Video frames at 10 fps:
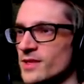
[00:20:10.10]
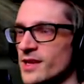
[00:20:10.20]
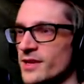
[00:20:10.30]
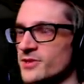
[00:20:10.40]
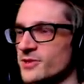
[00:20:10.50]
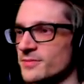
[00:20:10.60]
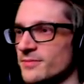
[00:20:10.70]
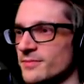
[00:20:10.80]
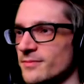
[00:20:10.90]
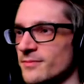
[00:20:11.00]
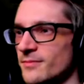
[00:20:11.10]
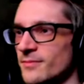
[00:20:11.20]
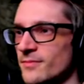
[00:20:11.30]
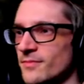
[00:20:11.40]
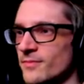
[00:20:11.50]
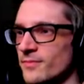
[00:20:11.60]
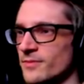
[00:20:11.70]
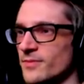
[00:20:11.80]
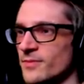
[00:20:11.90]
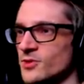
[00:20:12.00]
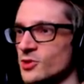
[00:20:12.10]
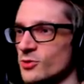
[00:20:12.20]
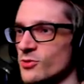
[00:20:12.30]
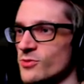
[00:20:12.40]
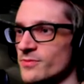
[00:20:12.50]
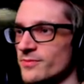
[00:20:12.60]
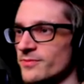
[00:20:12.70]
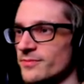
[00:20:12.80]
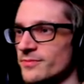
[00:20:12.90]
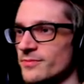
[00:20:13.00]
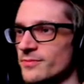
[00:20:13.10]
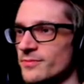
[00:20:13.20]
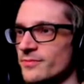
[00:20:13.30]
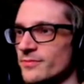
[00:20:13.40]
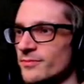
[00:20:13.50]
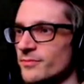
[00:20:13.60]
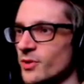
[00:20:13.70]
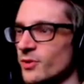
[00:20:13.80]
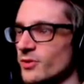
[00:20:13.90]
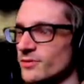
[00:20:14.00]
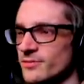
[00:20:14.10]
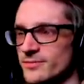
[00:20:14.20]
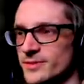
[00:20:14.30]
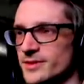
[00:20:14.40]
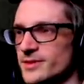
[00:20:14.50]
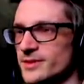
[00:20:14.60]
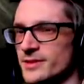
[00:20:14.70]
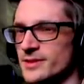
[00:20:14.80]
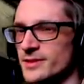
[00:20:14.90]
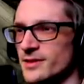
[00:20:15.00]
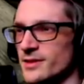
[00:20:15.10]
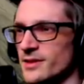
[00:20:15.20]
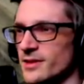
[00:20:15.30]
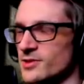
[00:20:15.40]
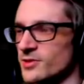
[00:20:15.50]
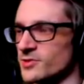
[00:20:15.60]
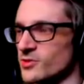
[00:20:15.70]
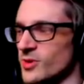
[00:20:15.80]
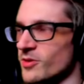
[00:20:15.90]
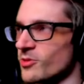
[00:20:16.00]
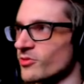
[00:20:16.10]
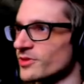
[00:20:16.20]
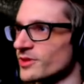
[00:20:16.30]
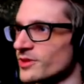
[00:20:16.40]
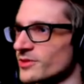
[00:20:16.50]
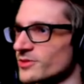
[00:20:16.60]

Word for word: Yes! Shoot! Burn! I knew there was a werewolf in there.